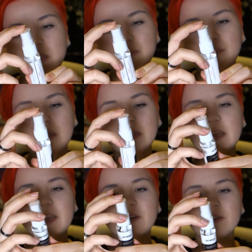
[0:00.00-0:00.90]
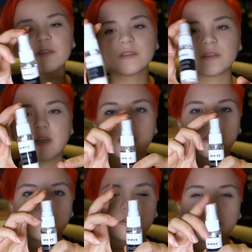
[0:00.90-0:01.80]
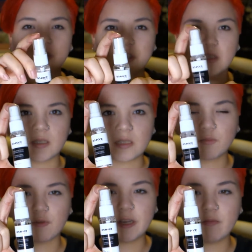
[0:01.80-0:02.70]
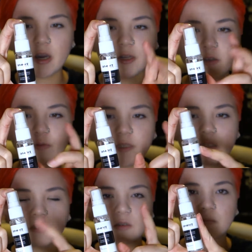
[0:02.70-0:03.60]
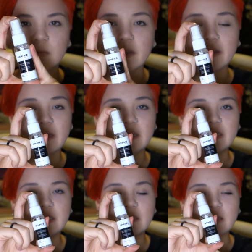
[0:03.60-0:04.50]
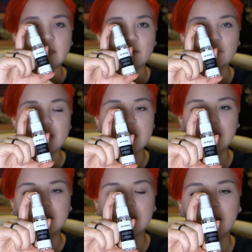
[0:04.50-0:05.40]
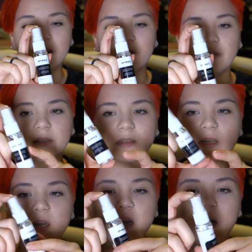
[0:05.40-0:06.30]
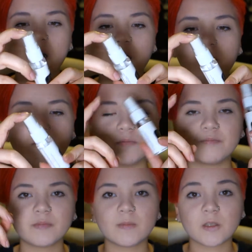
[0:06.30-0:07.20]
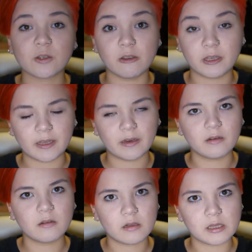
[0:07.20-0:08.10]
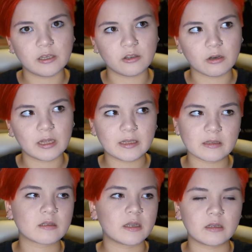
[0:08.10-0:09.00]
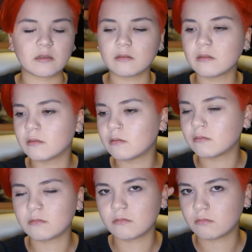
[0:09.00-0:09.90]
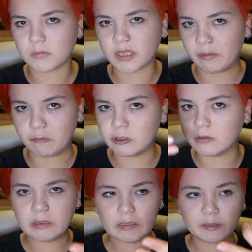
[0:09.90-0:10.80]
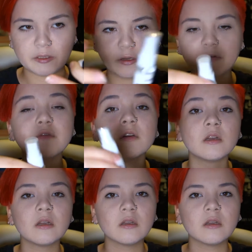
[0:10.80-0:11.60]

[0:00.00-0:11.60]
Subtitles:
milliliters. So it's just a spray bottle with some cleaning liquid inside of it, so you can clean your lens and camera and stuff.